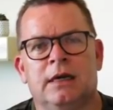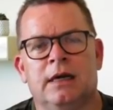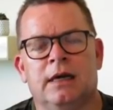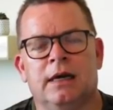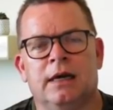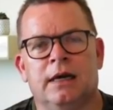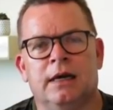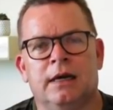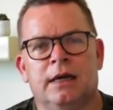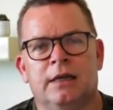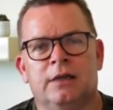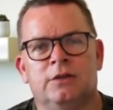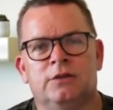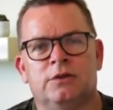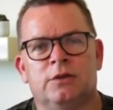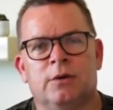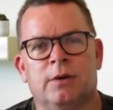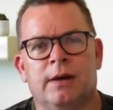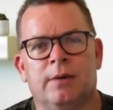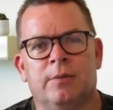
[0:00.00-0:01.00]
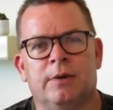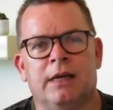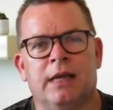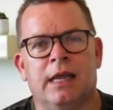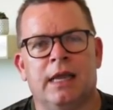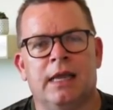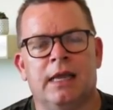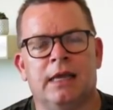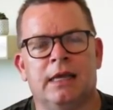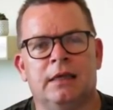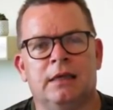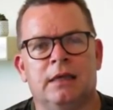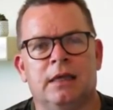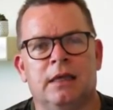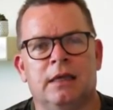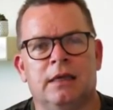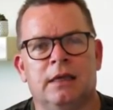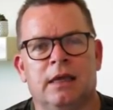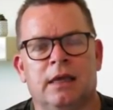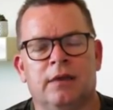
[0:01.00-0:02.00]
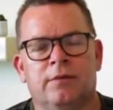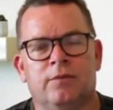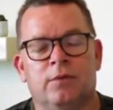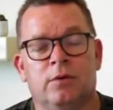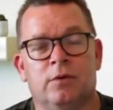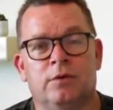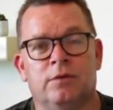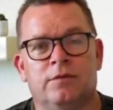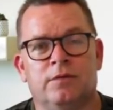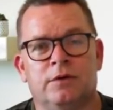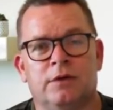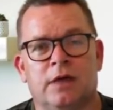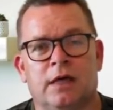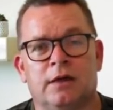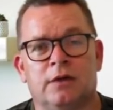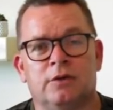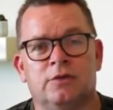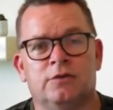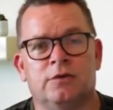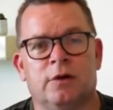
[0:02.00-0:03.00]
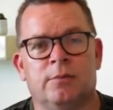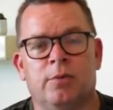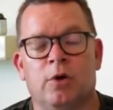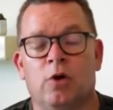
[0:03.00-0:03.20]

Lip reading: And so I went ahead and I voted for Donald Trump,